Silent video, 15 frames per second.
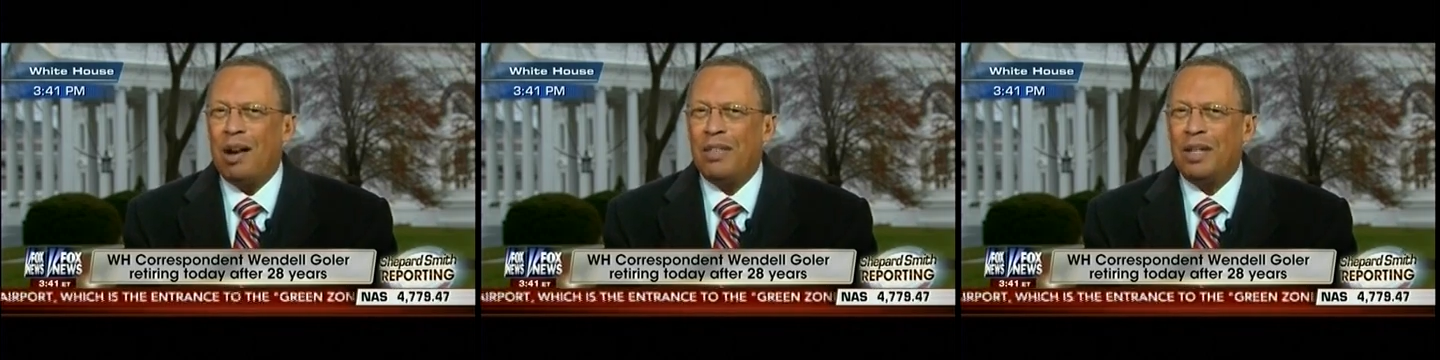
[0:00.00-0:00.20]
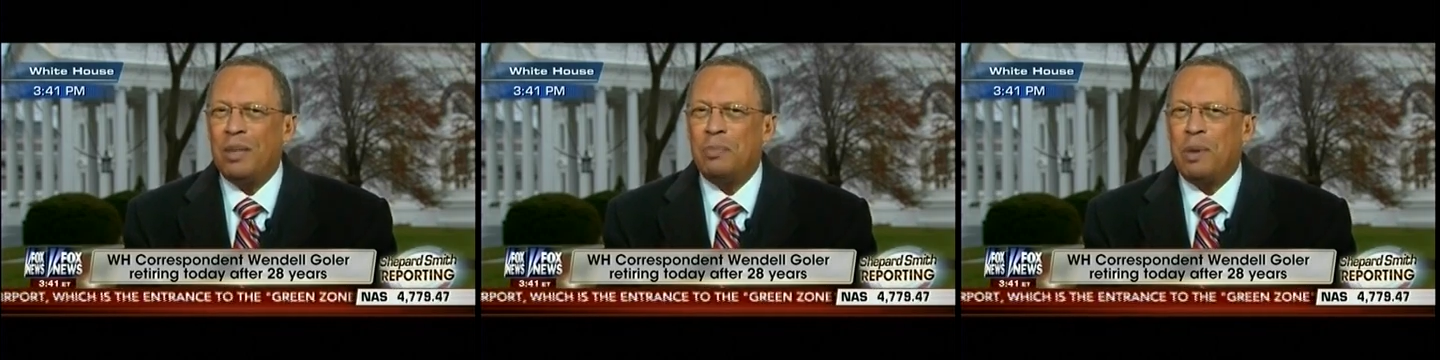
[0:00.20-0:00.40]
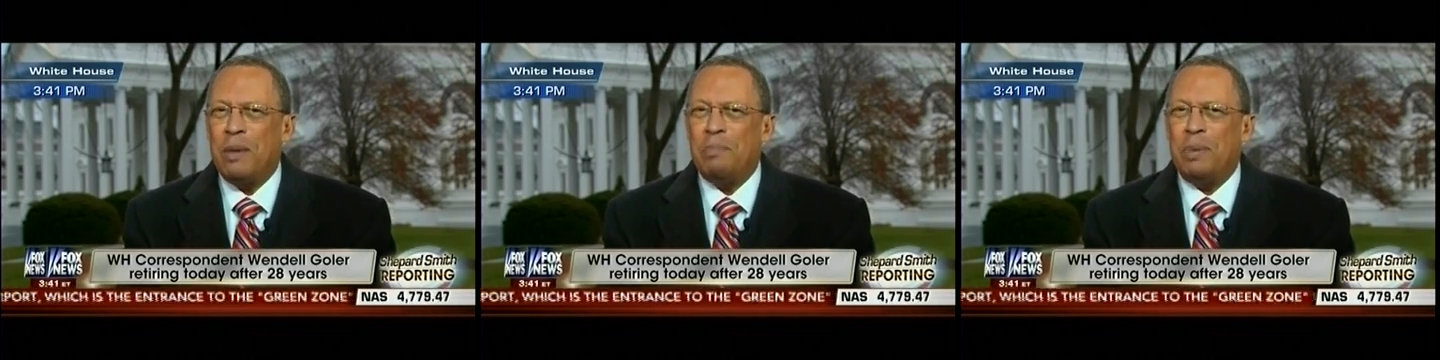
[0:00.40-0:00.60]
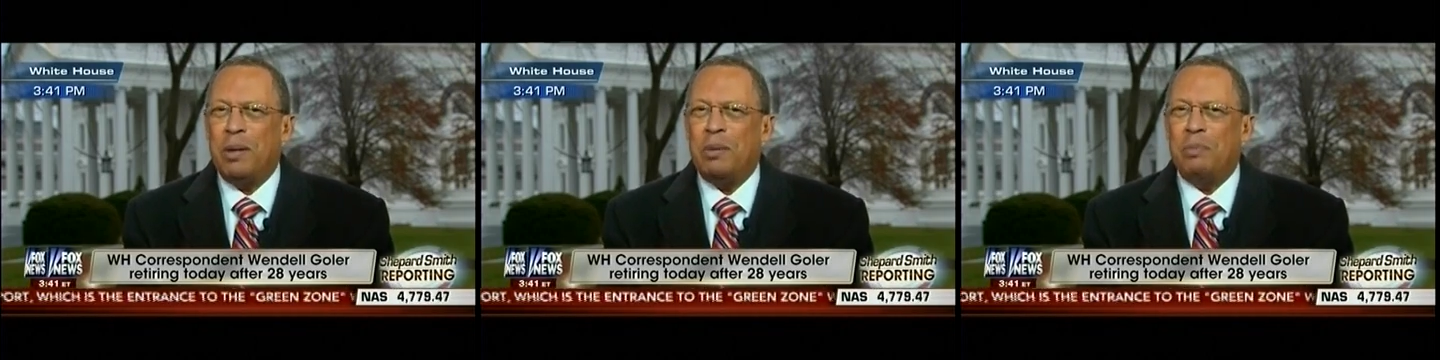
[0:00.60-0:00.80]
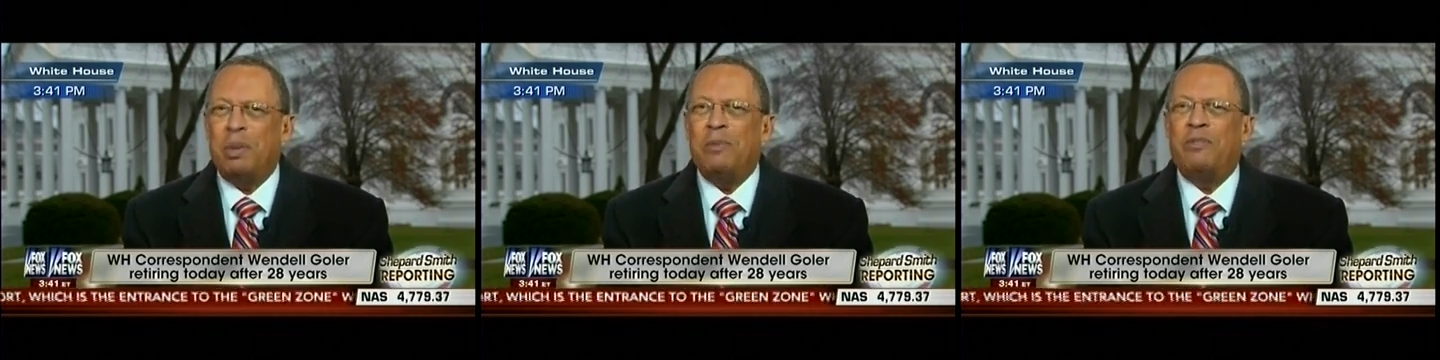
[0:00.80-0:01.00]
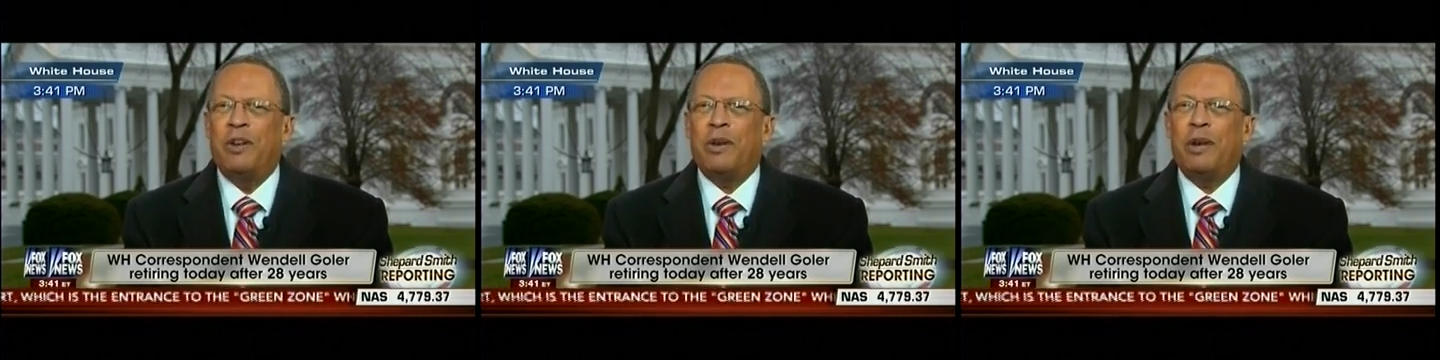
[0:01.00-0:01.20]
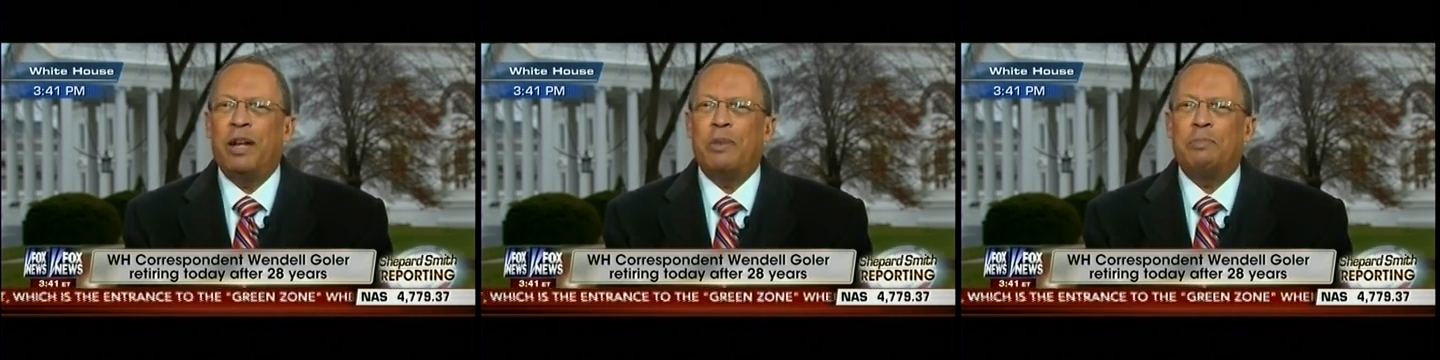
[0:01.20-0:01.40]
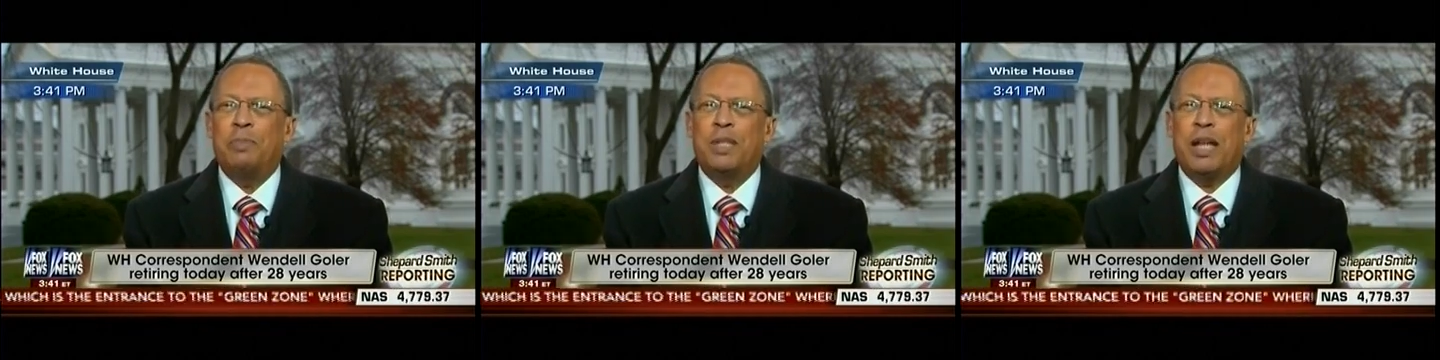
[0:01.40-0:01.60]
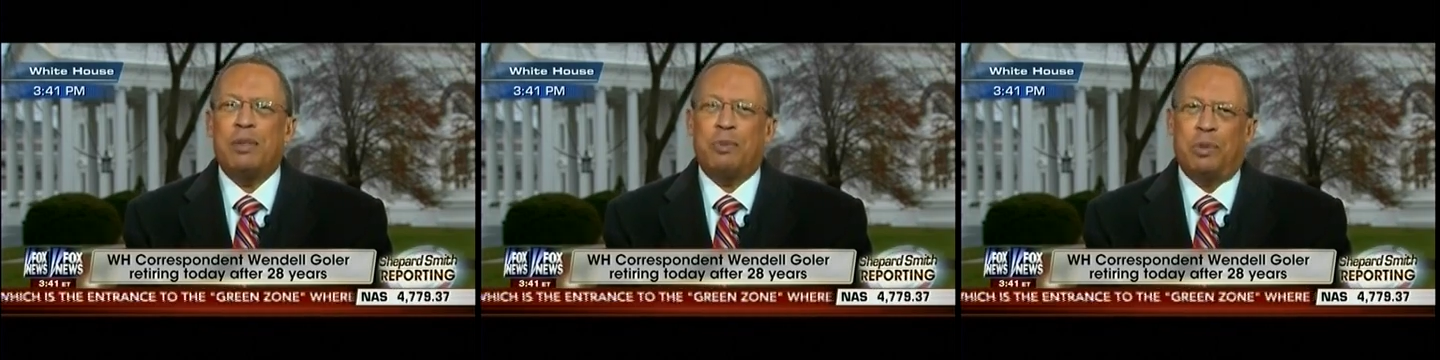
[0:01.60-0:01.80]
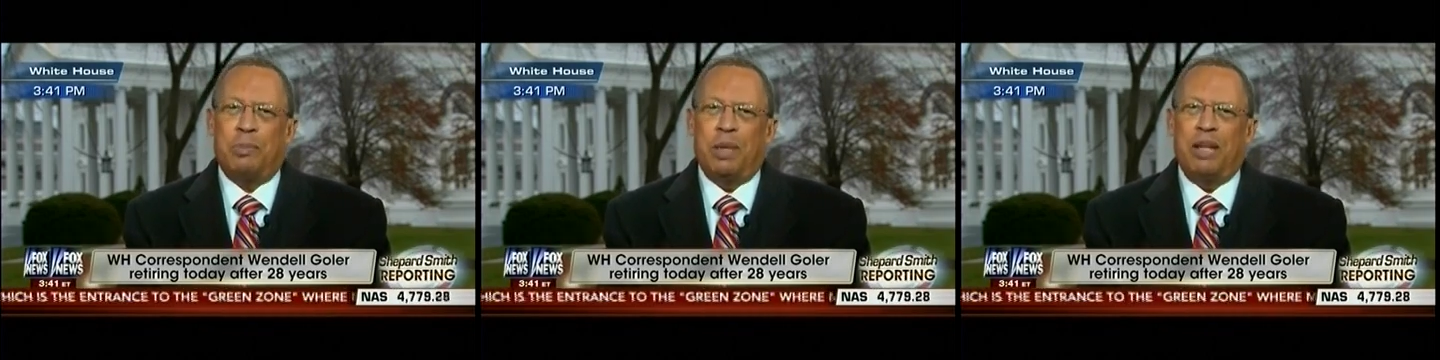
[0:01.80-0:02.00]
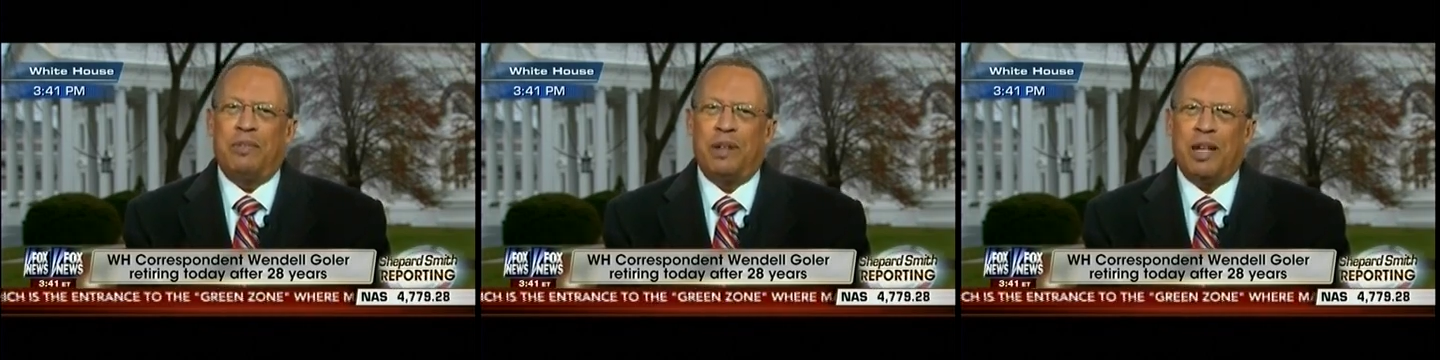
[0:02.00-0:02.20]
I think Brett Baird would be very upset with me if